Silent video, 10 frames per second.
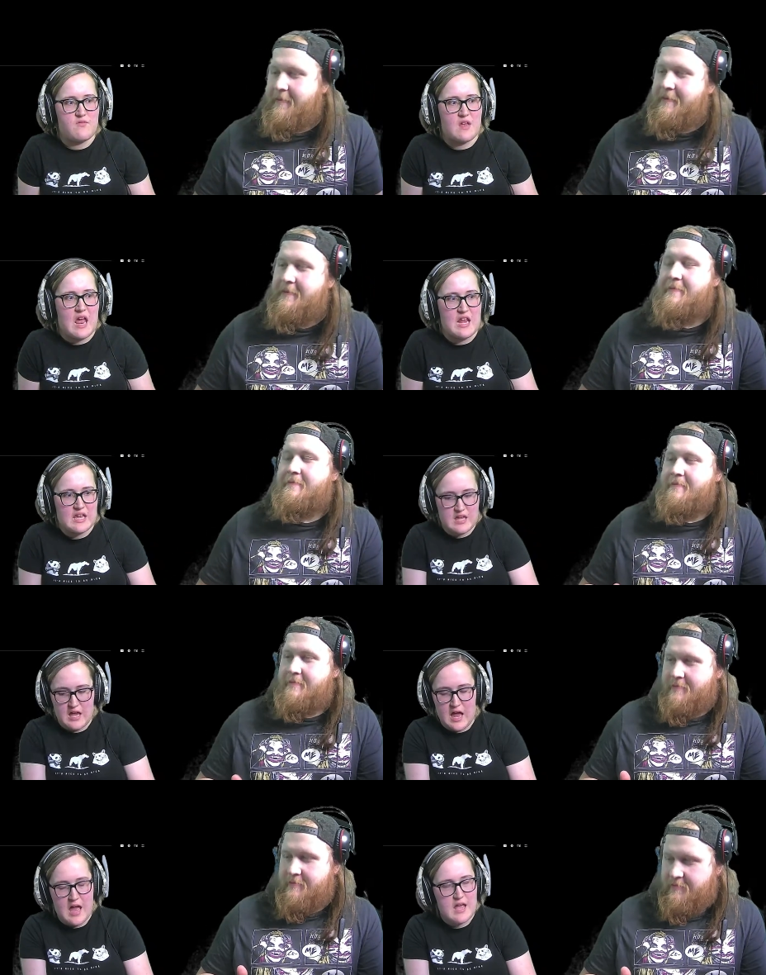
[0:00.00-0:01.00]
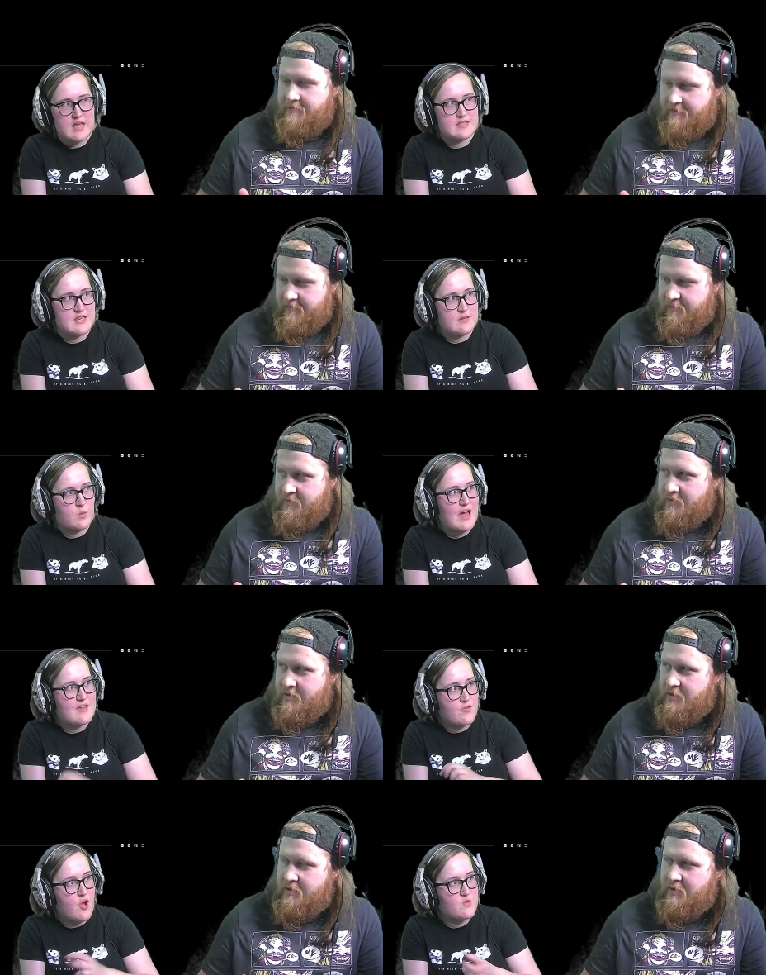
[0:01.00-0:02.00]
Speaker 1: and it it did what I
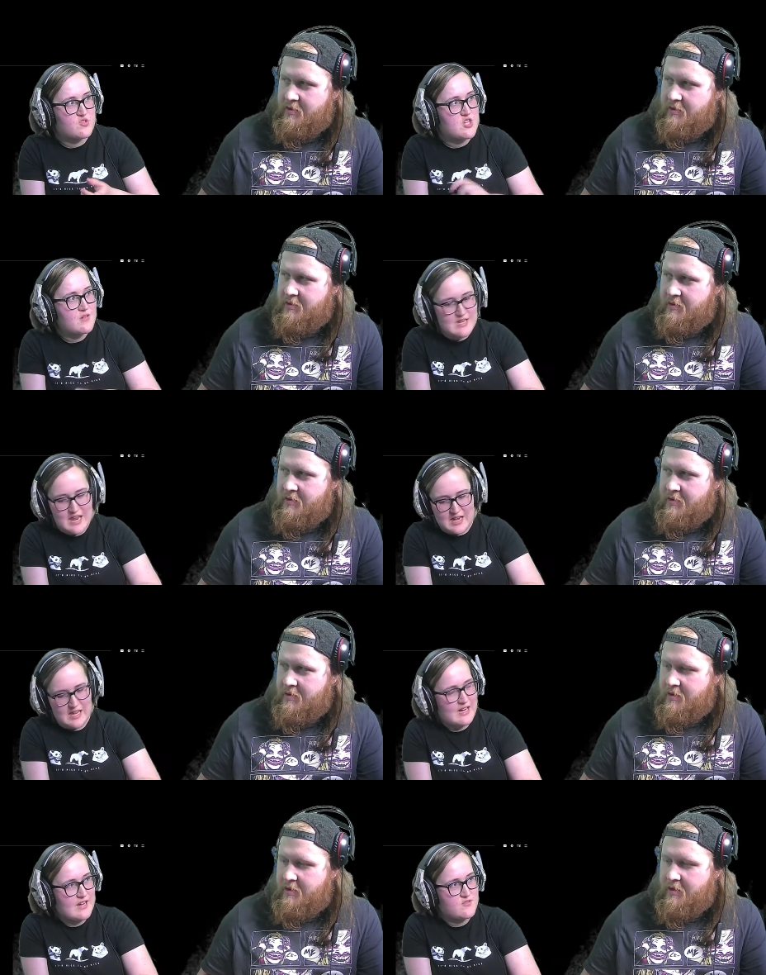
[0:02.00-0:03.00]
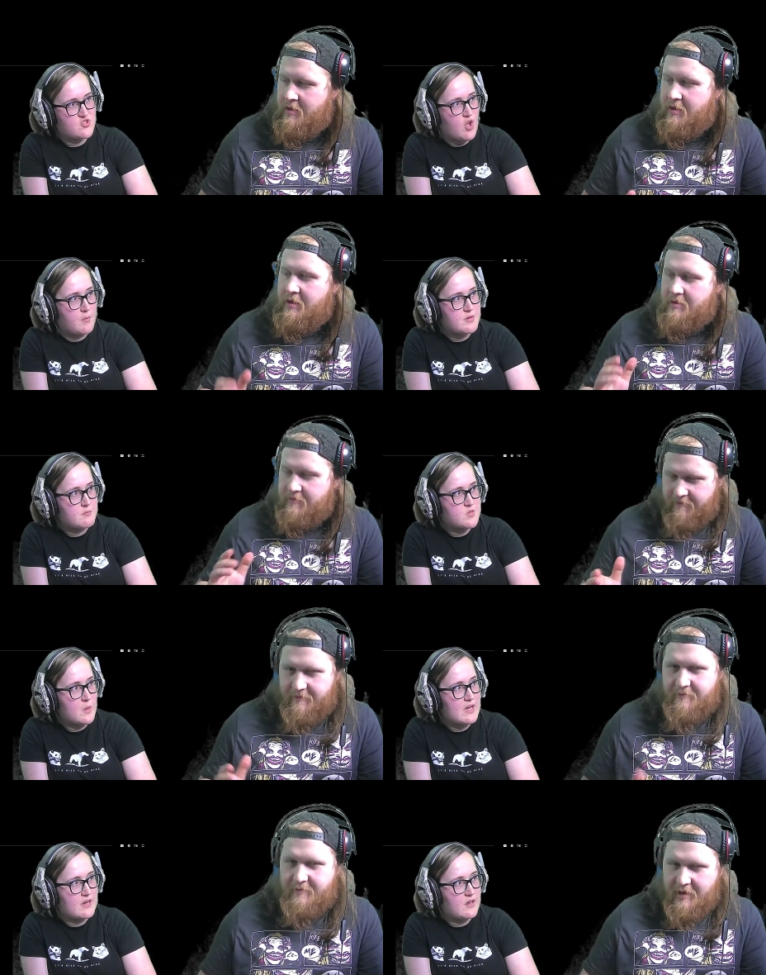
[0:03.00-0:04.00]
thought it was going to do, didn't it? And it kind of stopped in
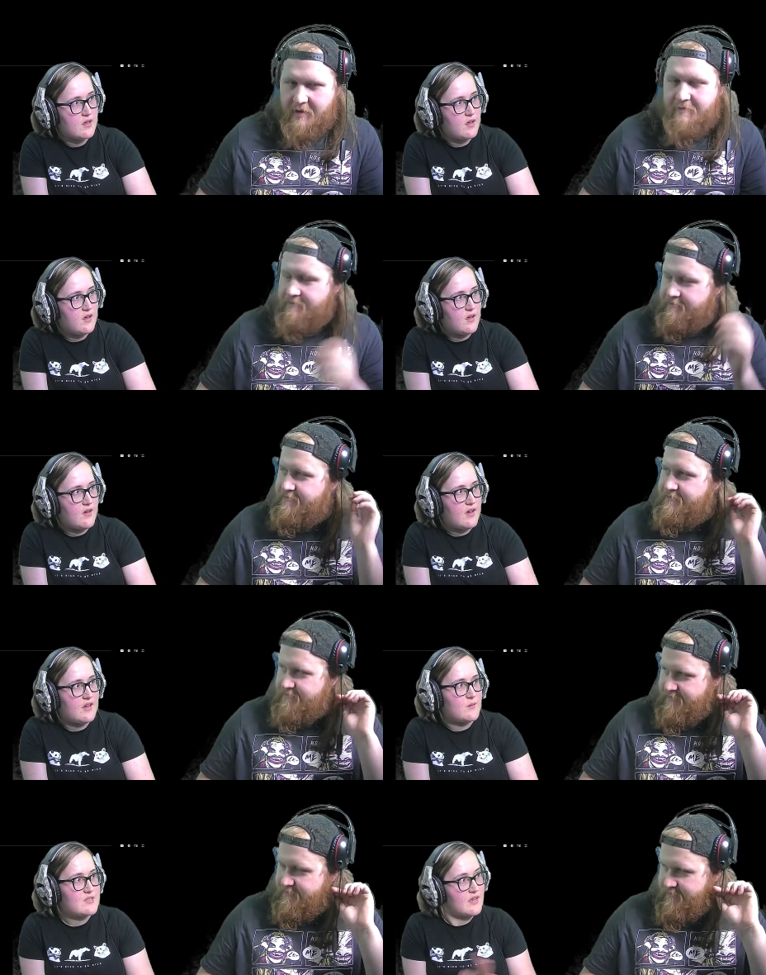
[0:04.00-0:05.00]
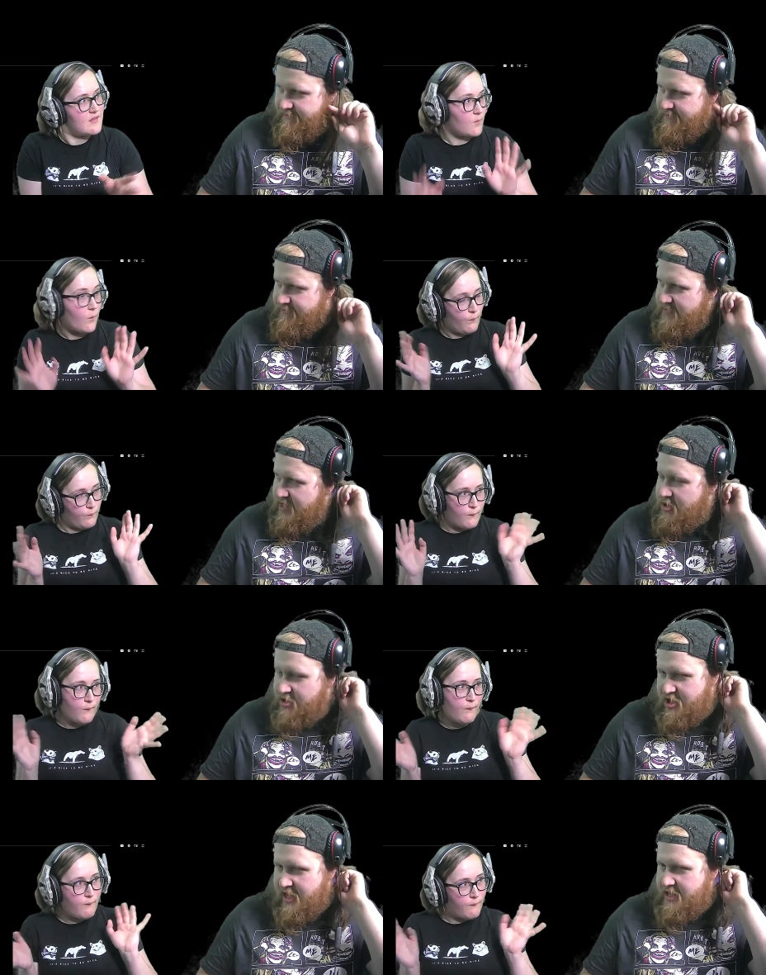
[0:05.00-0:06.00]
between. Yeah. And it was like this. Like, and he got
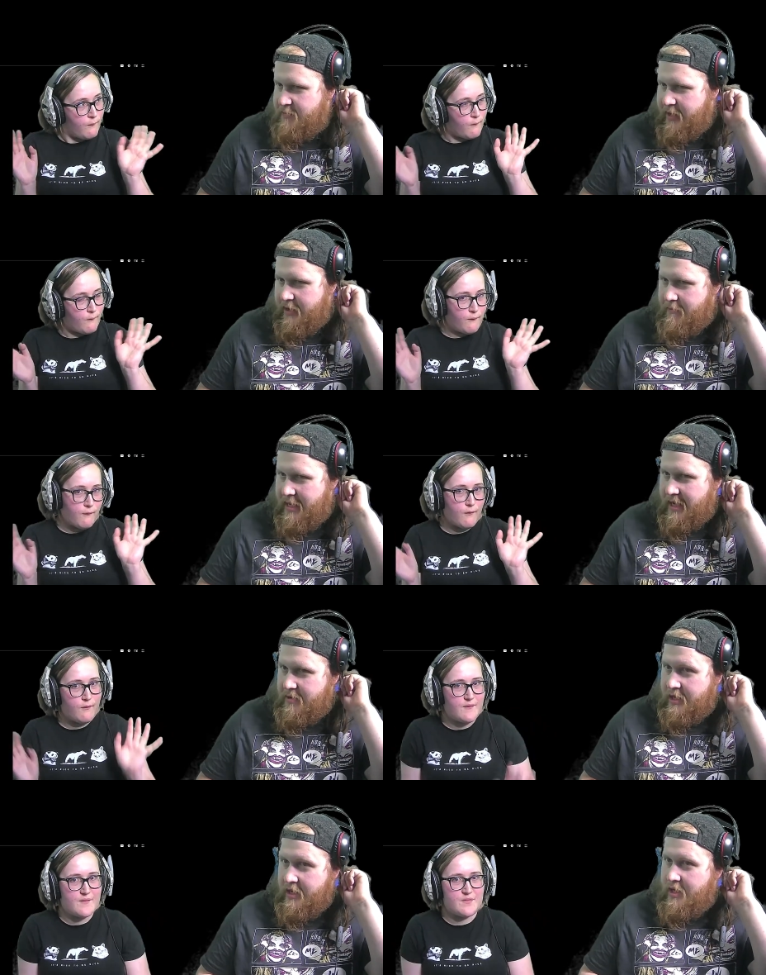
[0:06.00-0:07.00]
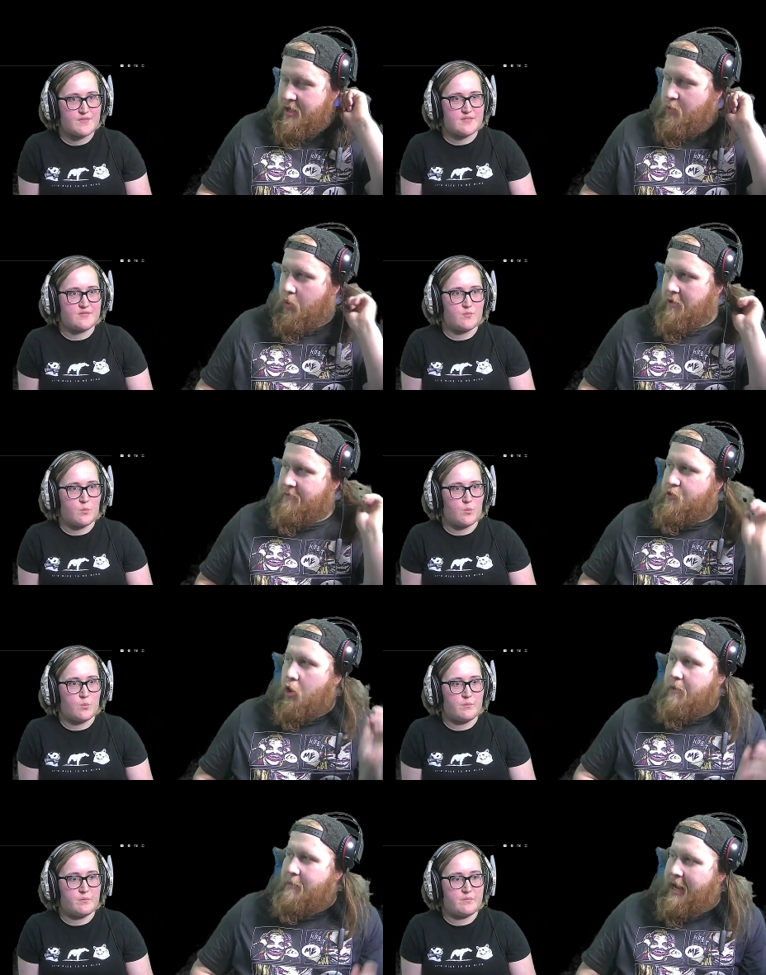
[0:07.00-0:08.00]
chased
Speaker 2: by a mad wolf
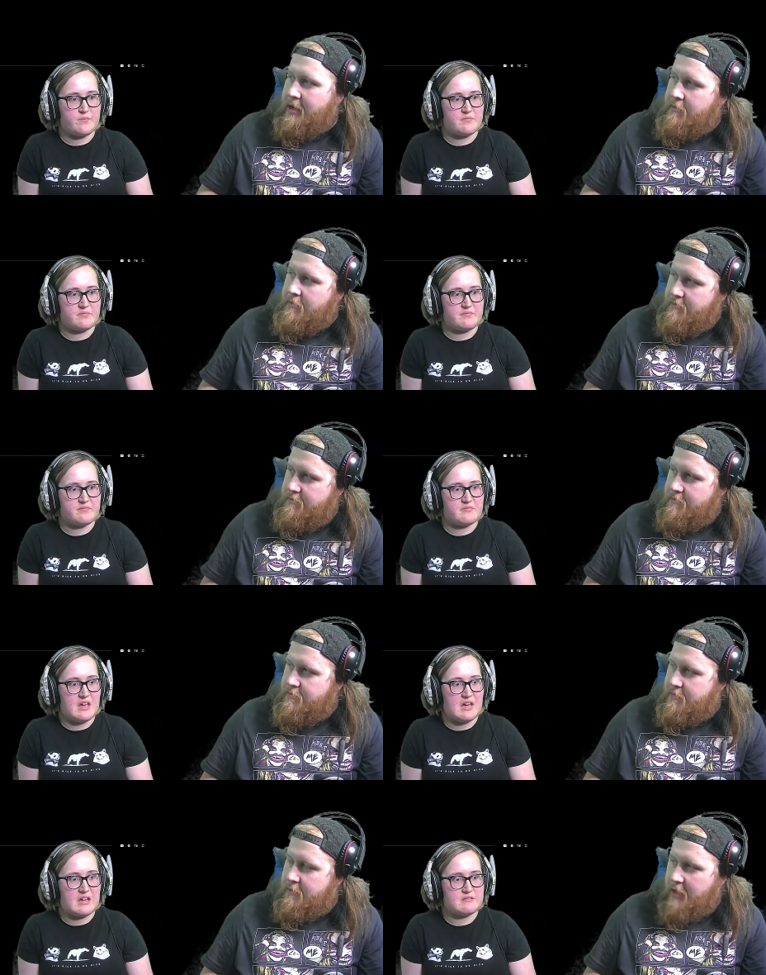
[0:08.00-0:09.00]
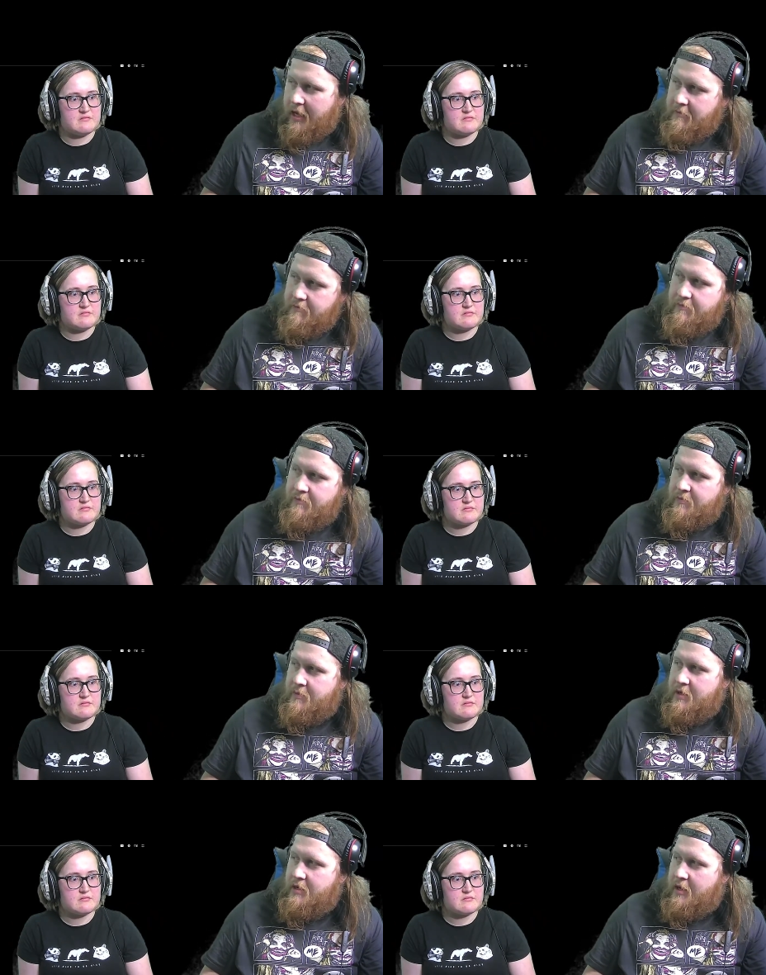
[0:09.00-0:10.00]
dog man. Yeah. Thing,
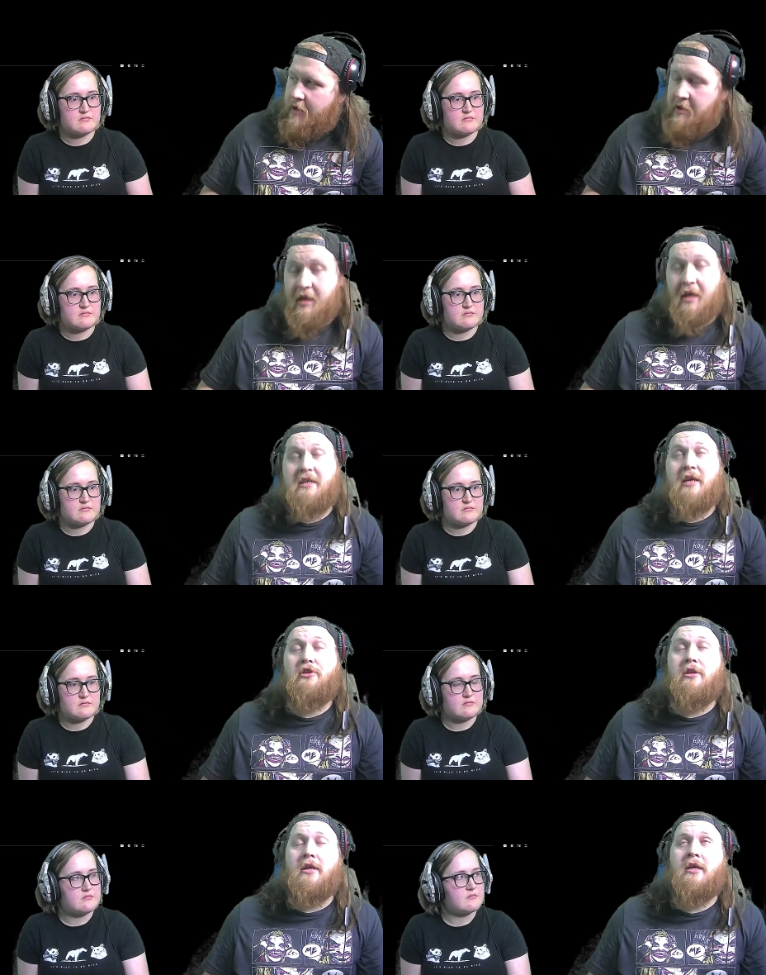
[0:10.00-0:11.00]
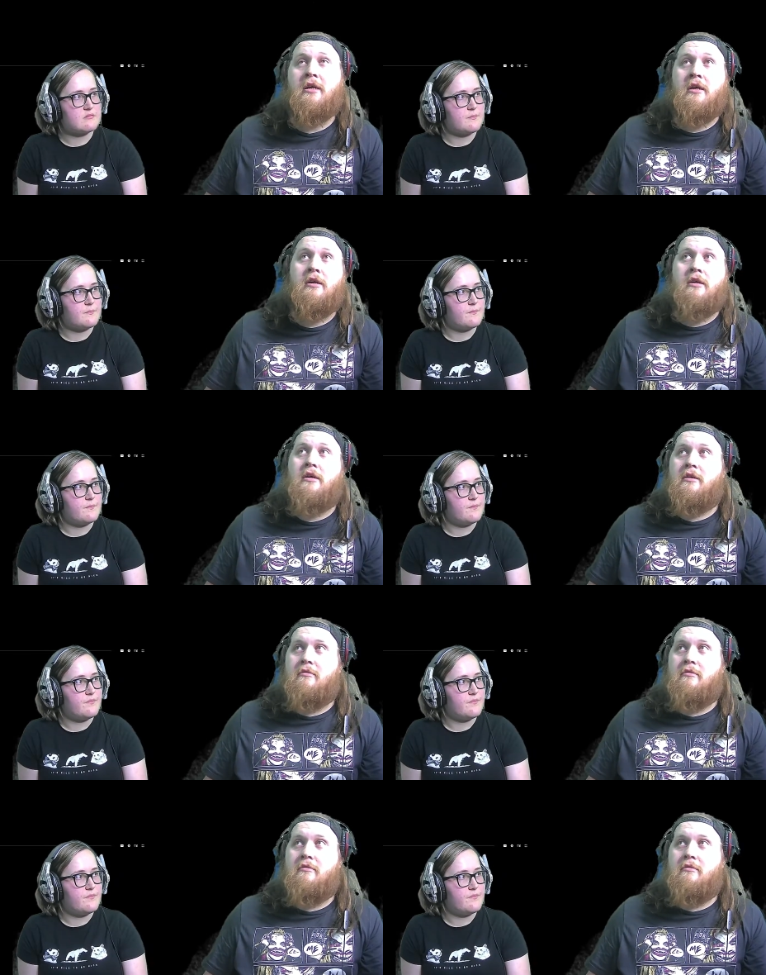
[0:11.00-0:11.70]
and then he essentially he